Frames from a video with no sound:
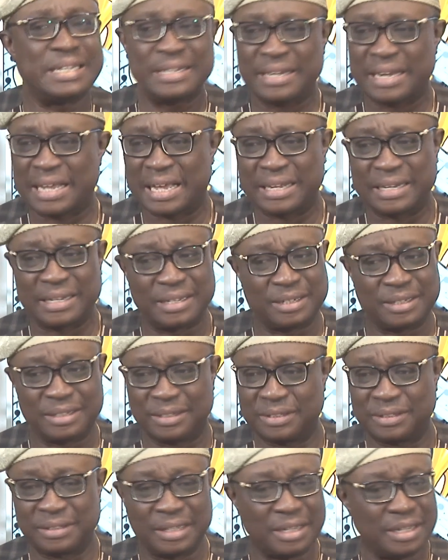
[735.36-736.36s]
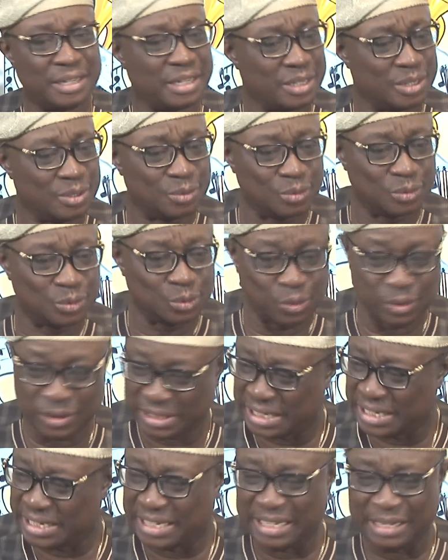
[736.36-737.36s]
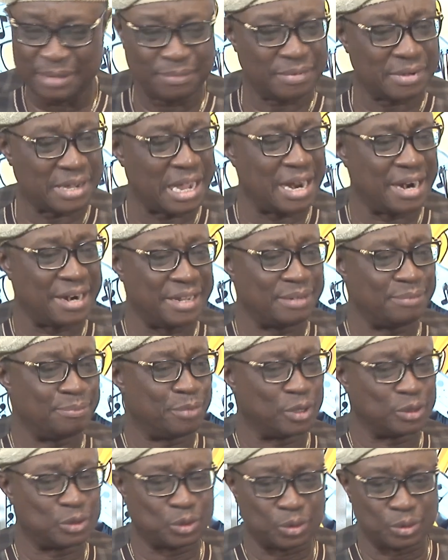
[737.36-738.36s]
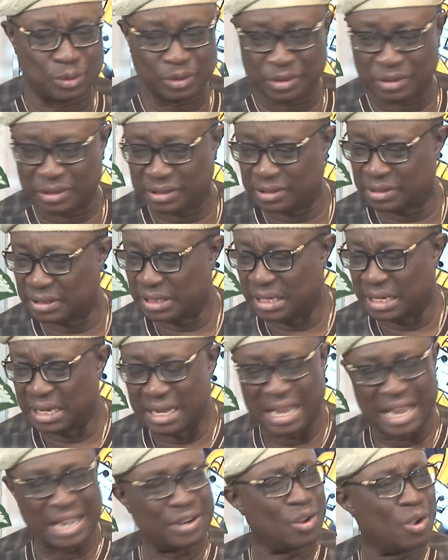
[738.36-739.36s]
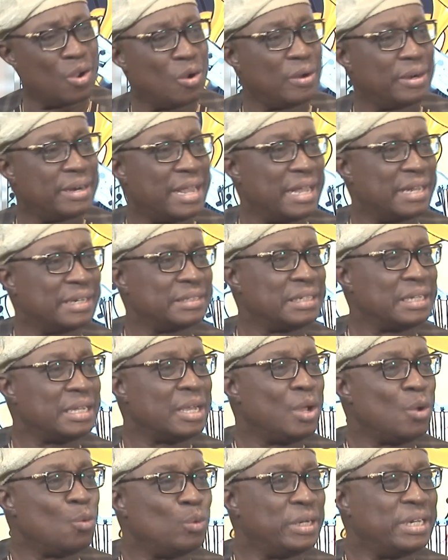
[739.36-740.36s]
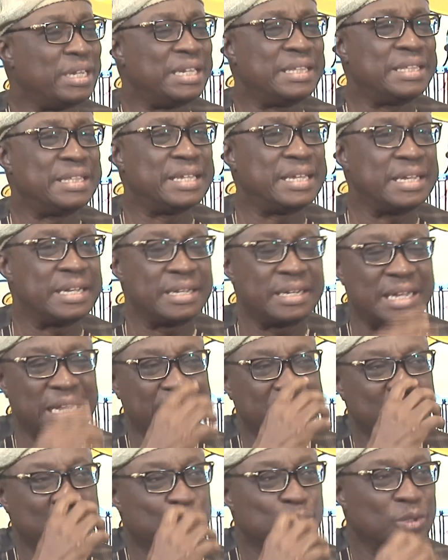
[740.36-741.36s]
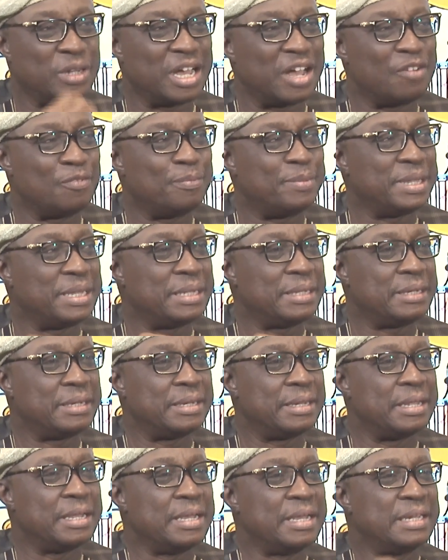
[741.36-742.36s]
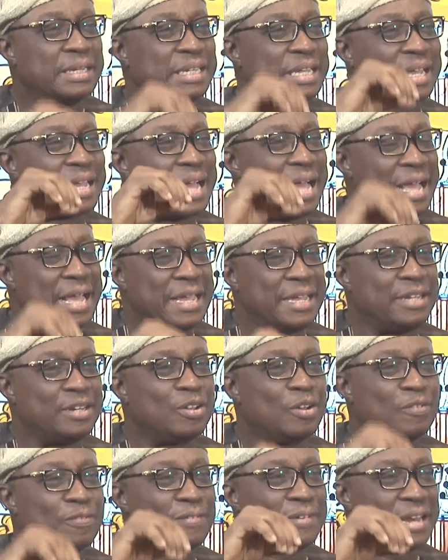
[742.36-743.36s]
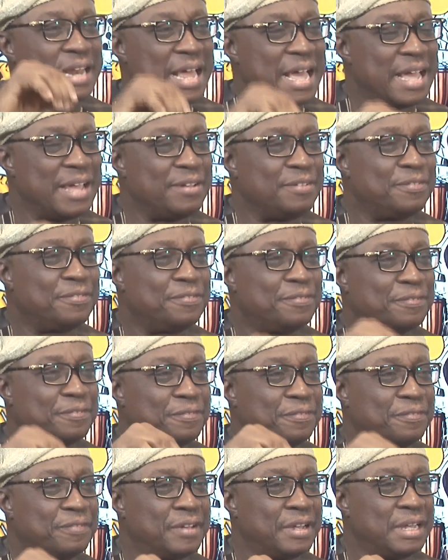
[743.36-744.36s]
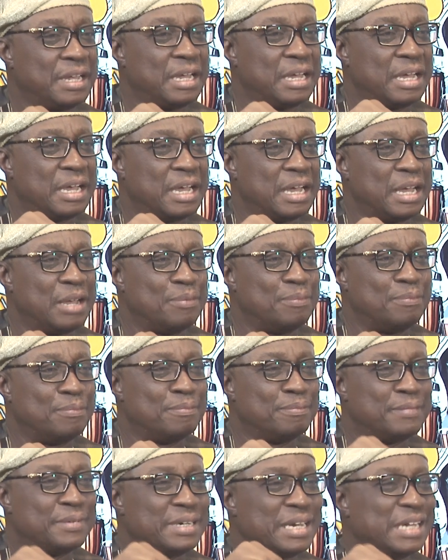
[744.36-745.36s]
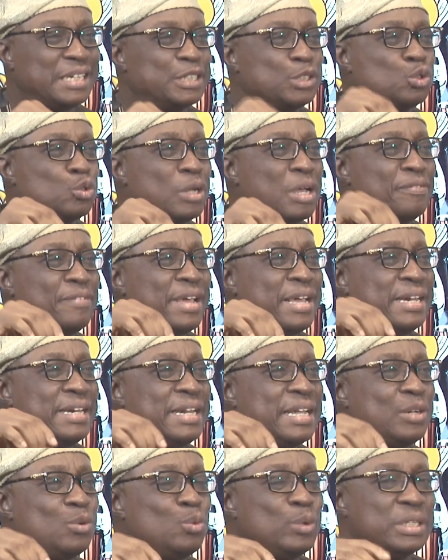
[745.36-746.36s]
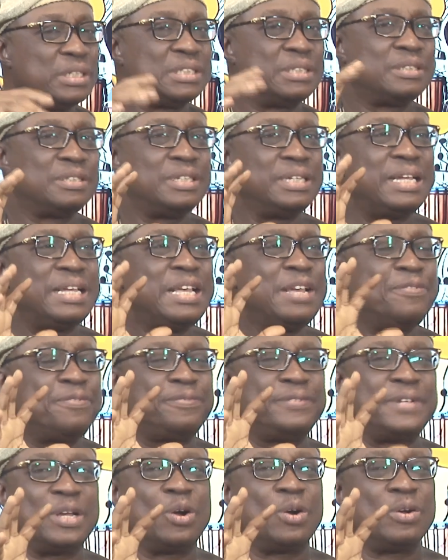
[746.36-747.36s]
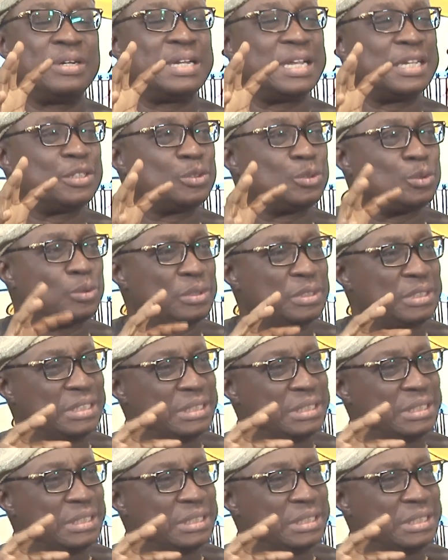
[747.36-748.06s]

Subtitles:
and you will see him carrying bottles and all that. We didn't think that should have been the kind of life that it should have ended with. If they understood the